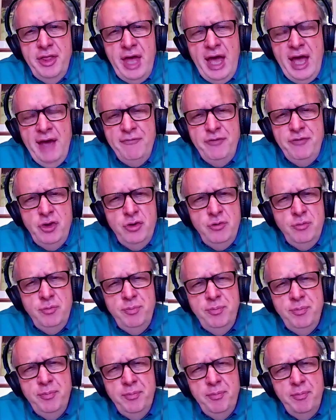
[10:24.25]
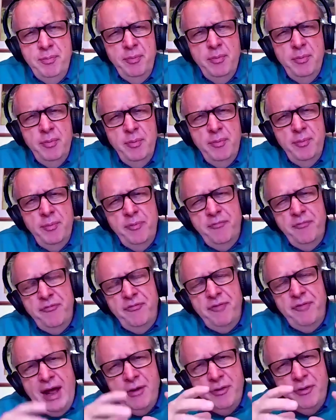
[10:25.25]
Have you
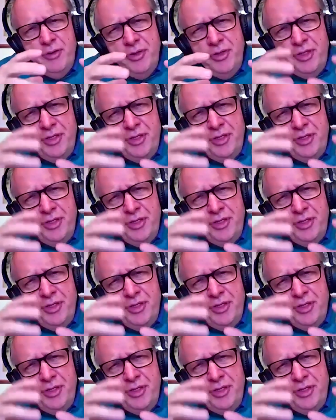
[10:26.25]
found